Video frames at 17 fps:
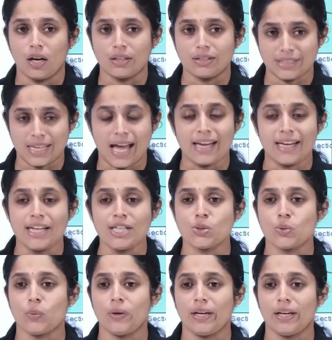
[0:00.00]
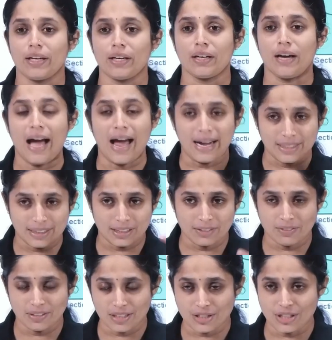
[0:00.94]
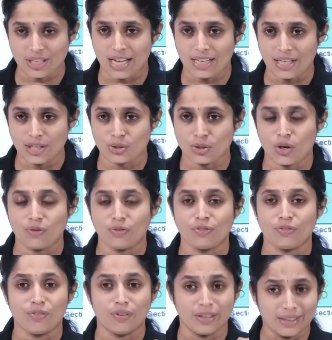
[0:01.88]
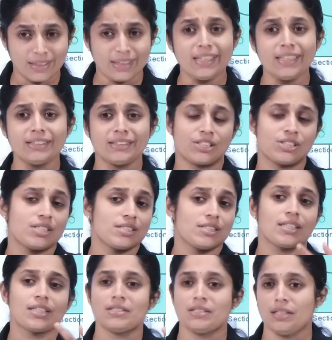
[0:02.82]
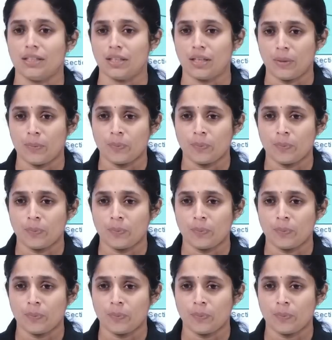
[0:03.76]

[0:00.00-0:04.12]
challenge where I had given a challenge of reading section 16